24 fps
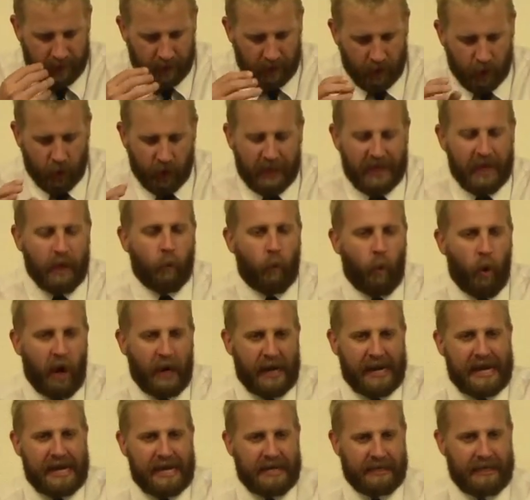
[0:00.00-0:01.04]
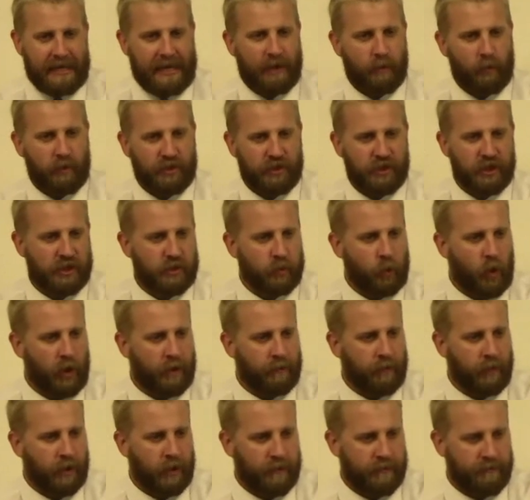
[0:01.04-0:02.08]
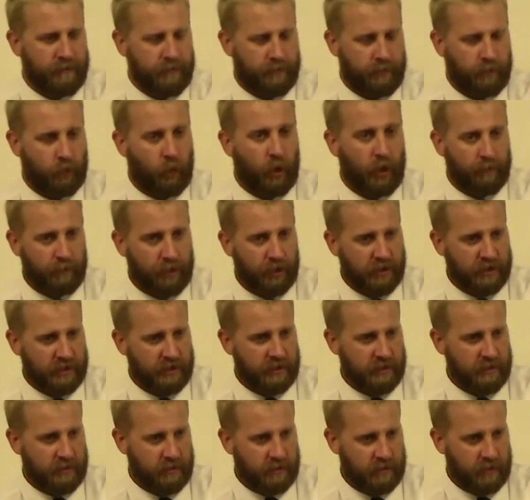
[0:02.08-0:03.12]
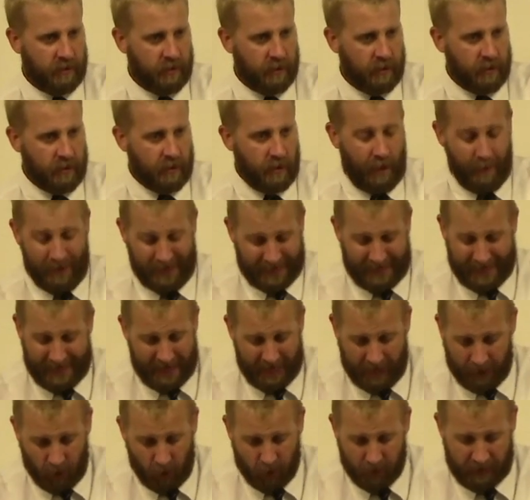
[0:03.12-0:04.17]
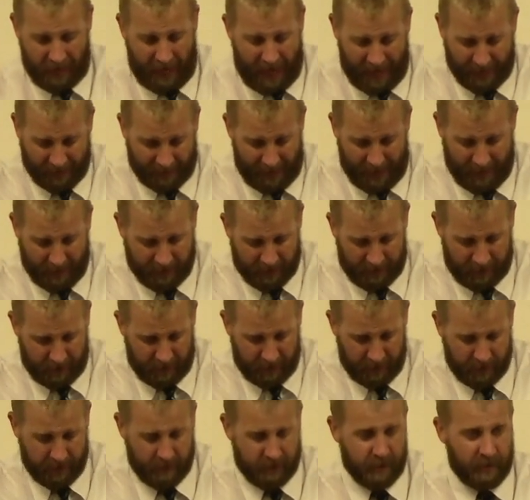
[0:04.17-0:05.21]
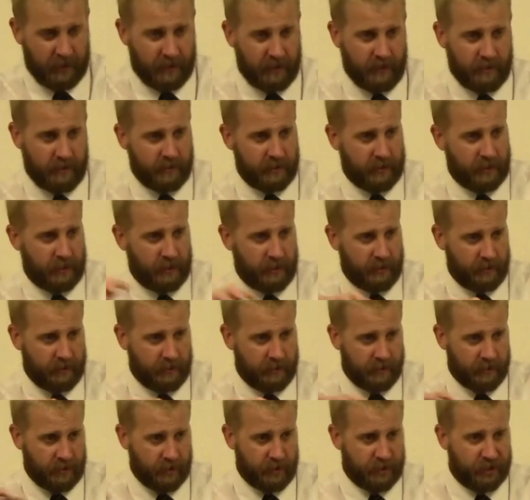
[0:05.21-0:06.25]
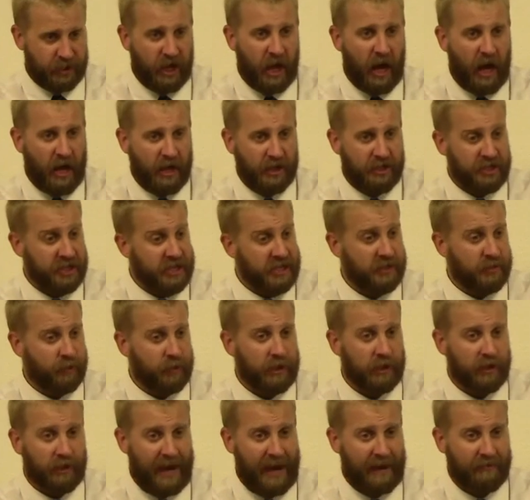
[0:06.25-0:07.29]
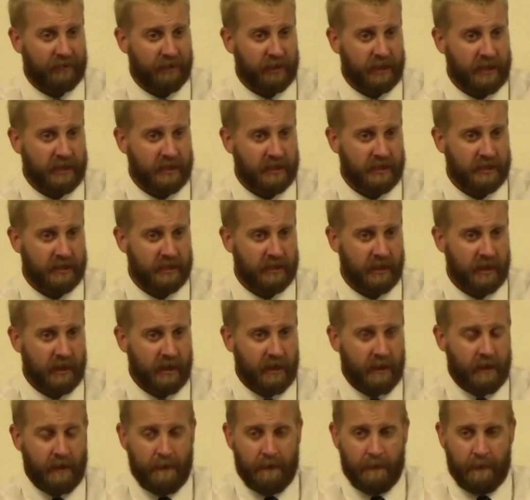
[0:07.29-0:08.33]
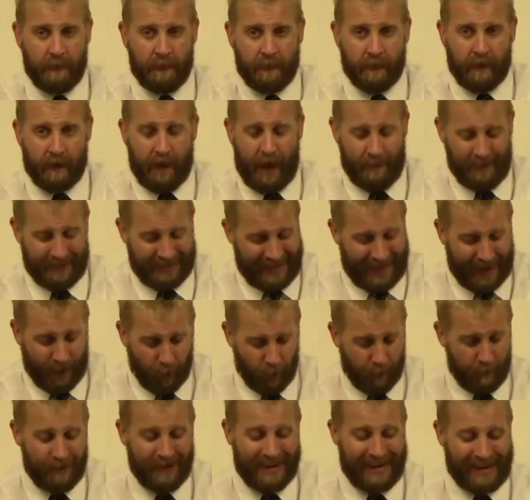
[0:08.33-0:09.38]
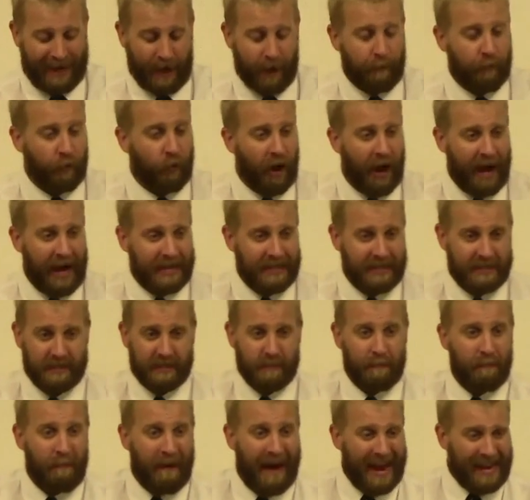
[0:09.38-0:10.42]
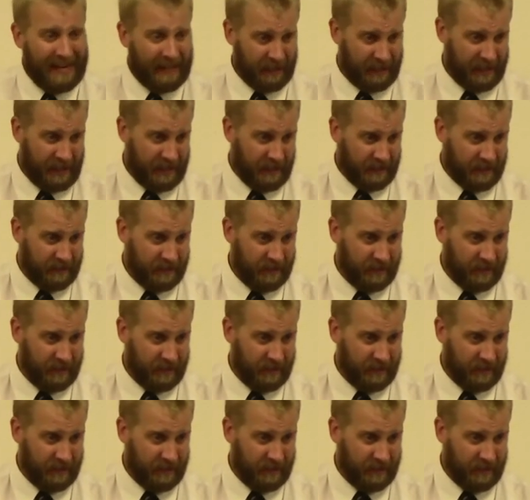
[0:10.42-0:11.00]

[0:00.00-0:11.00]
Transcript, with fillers: Look at what he did with just one, per one person. I mean, Gideon goes on then to, to, to, to judge Israel after this. I mean, they were being oppressed mightily.